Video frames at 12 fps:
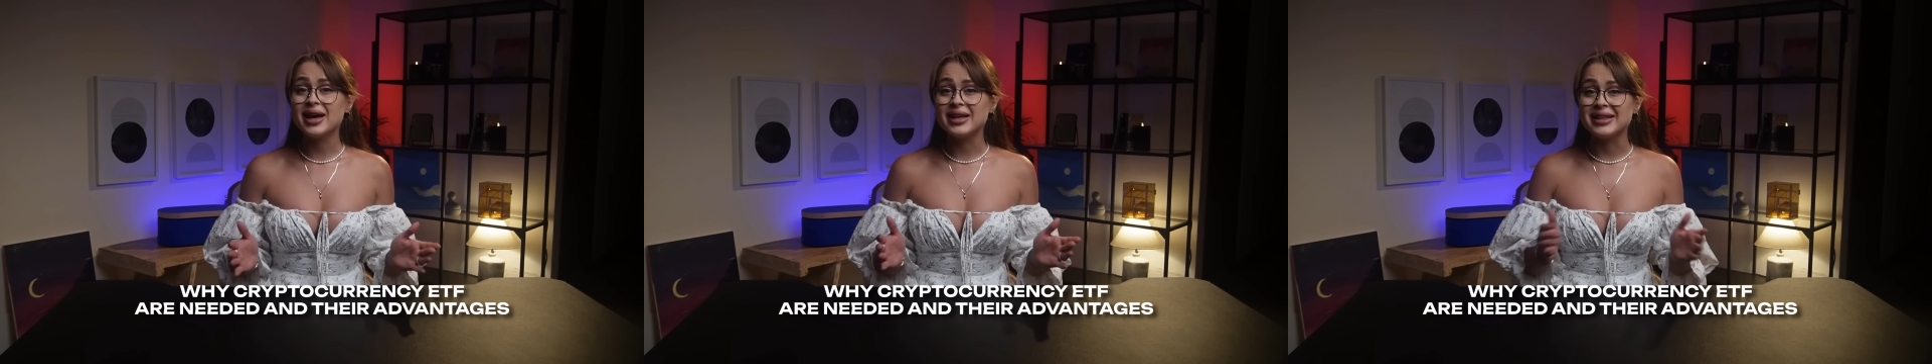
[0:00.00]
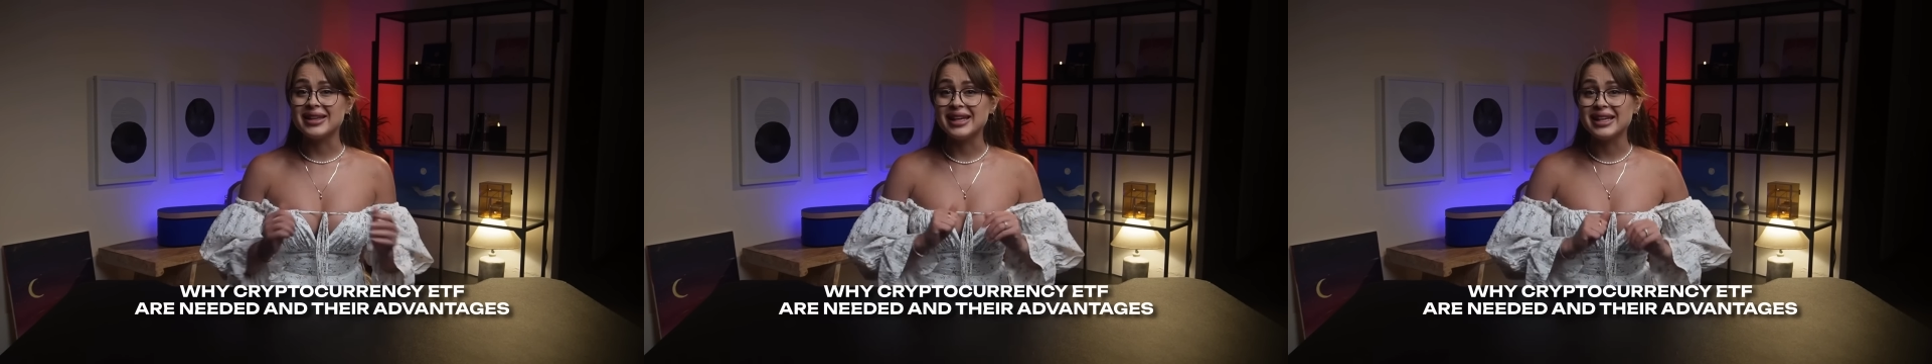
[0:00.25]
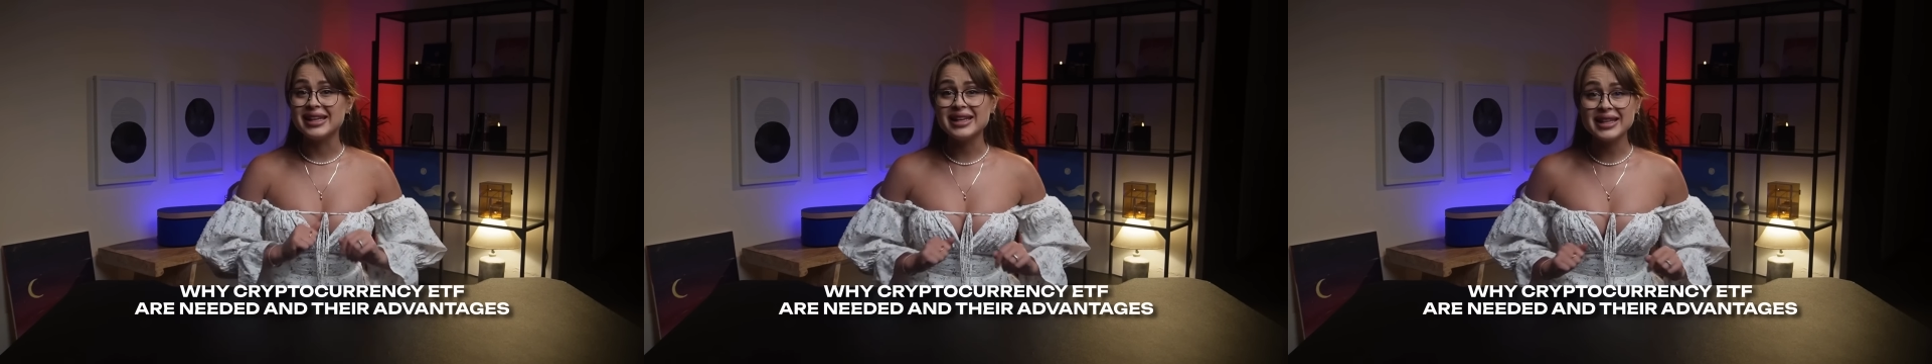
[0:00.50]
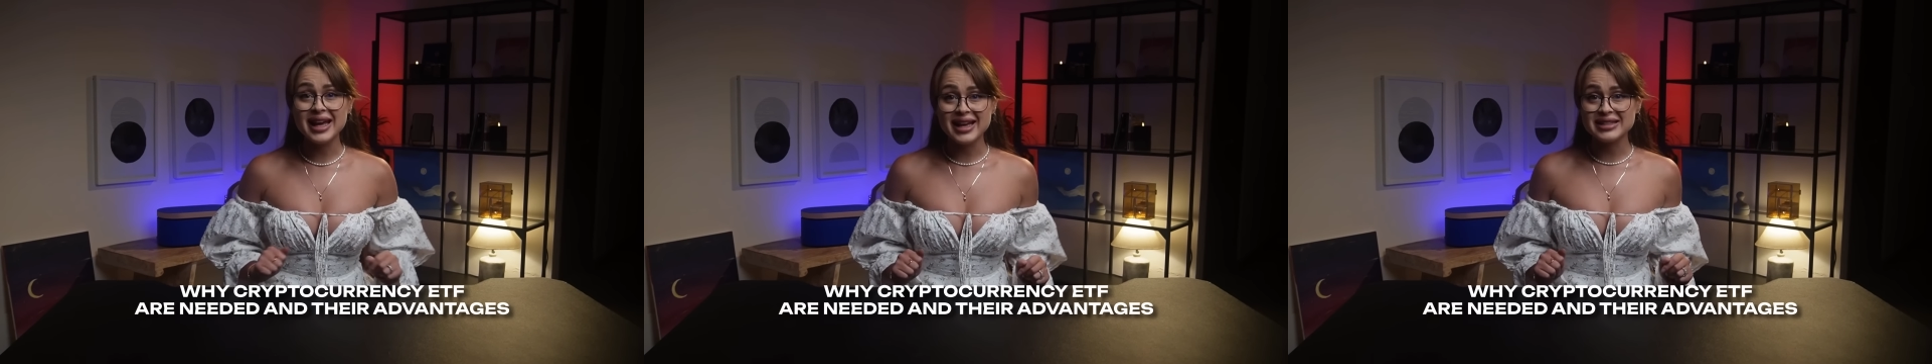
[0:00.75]
are
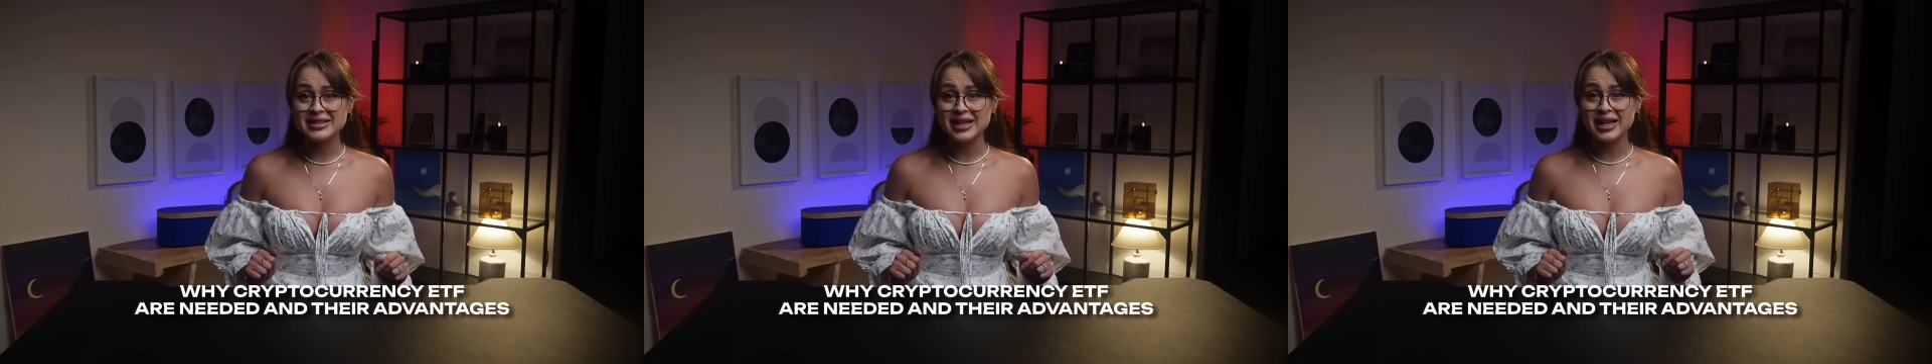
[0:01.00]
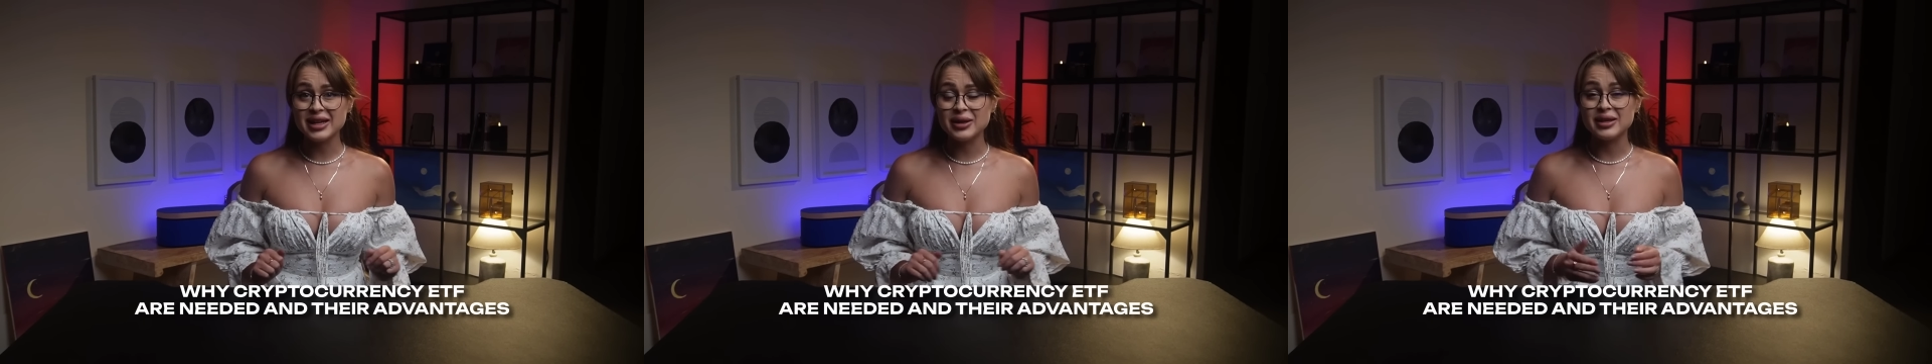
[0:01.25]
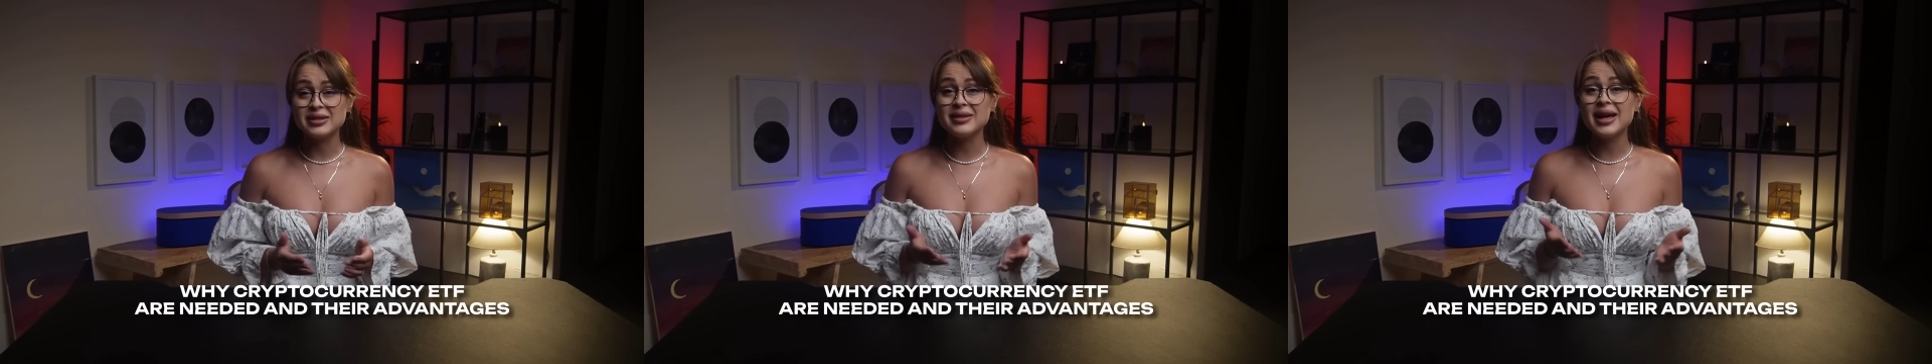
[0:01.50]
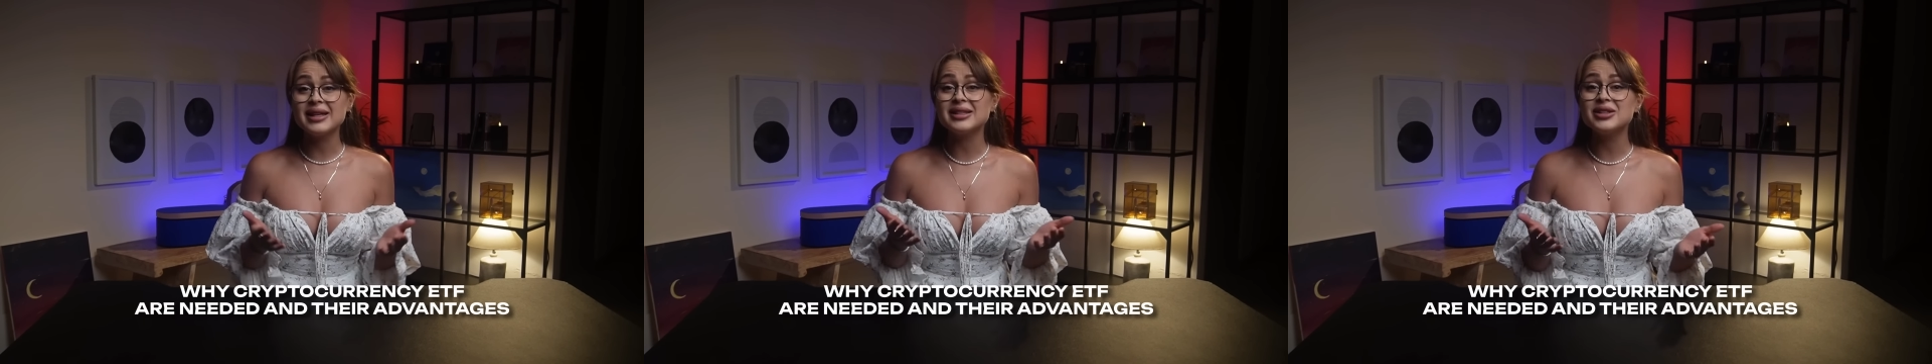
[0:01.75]
needed and their
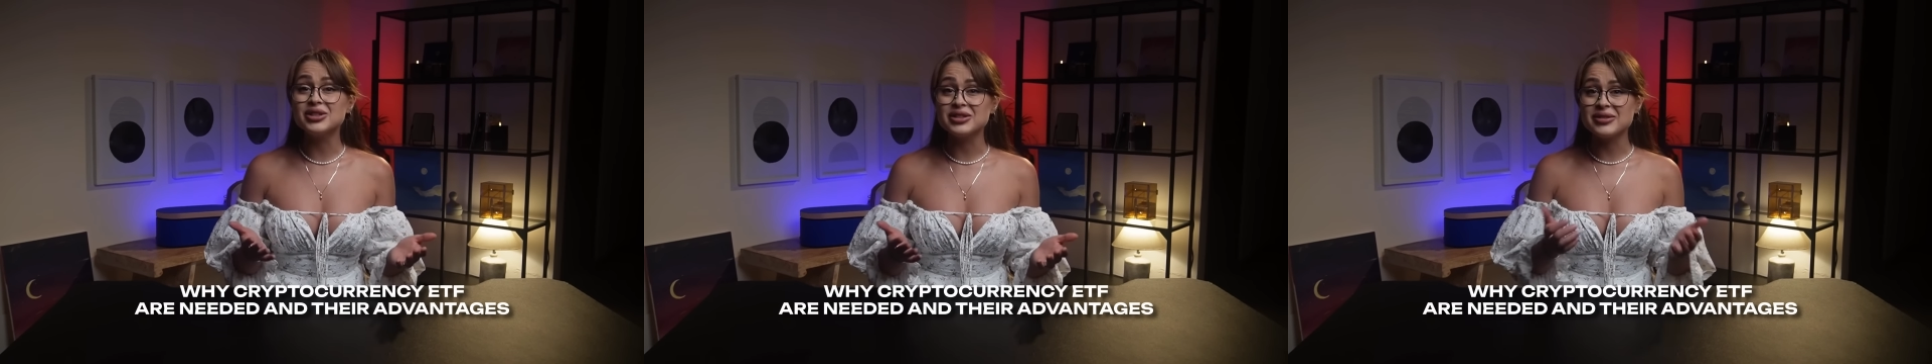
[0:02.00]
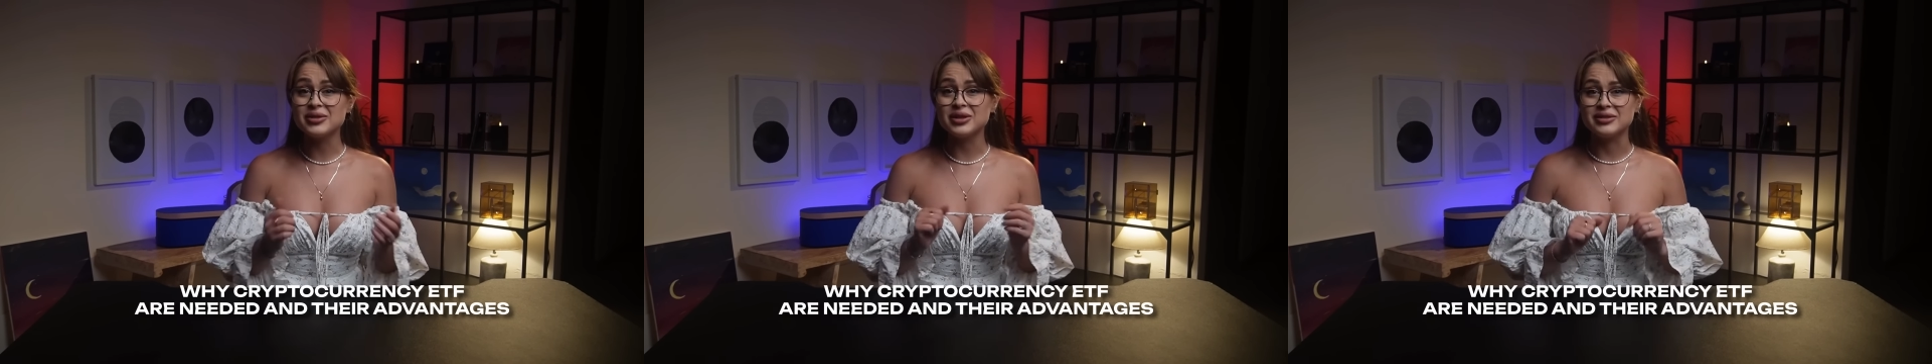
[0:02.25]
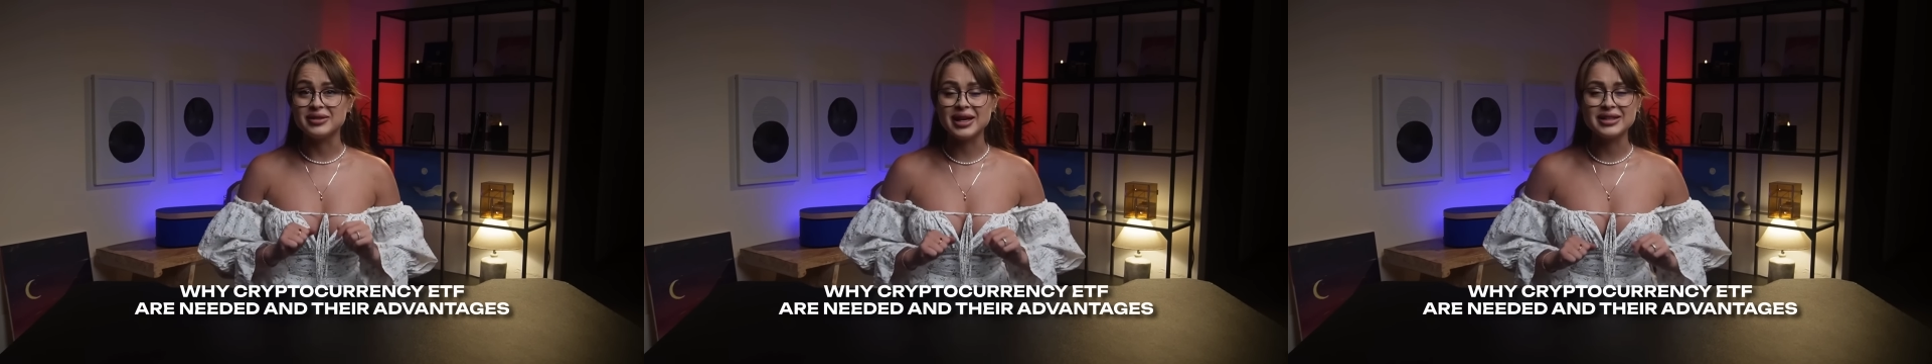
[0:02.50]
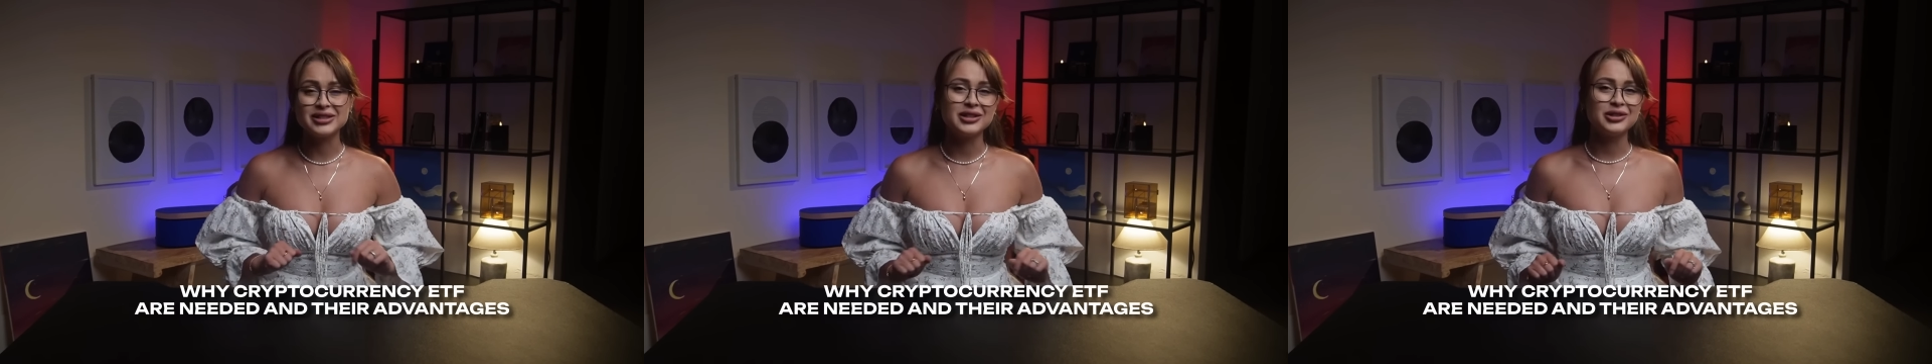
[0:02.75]
advantages for
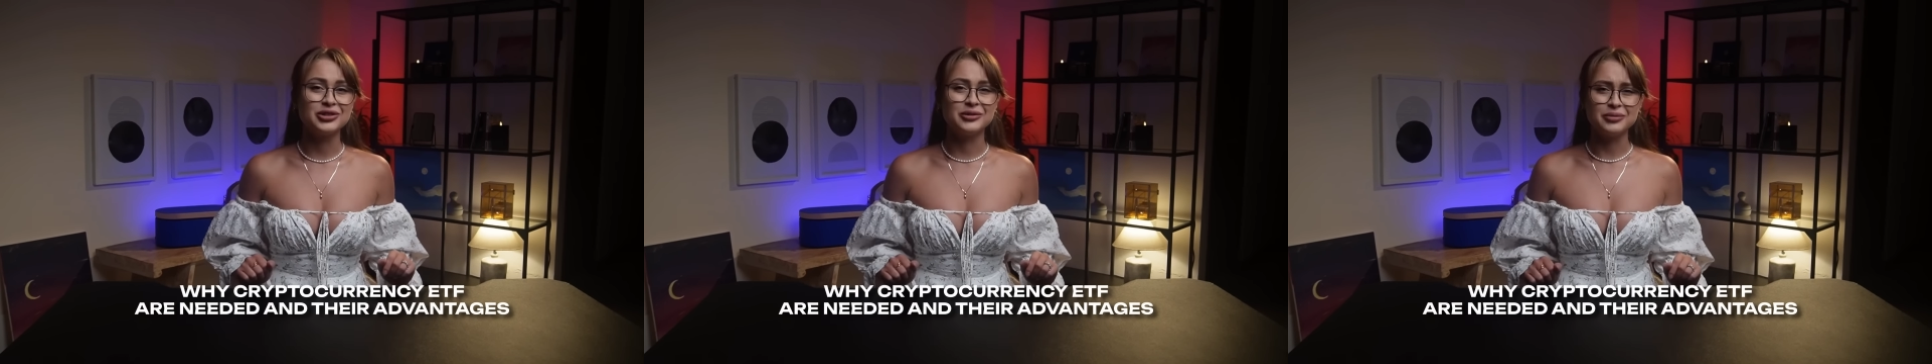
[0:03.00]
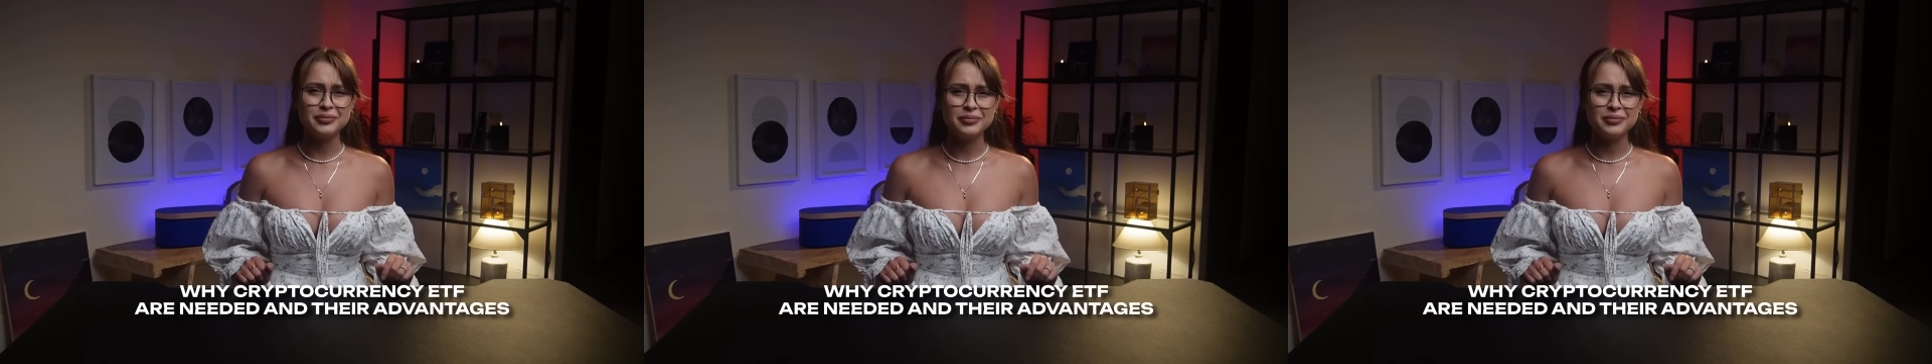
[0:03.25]
investors.